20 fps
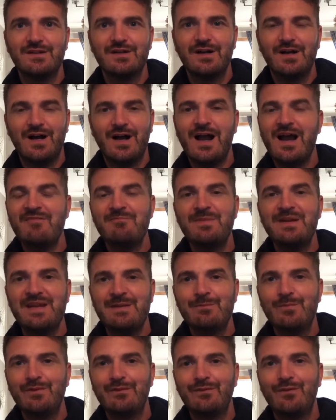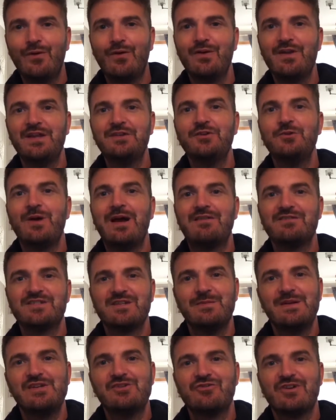I have been in before and they do have some
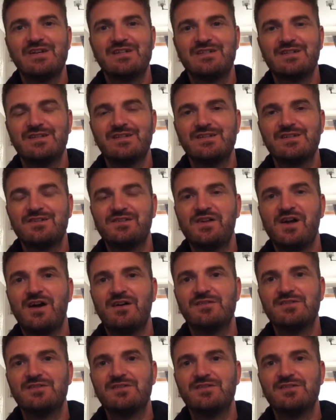interesting stuff.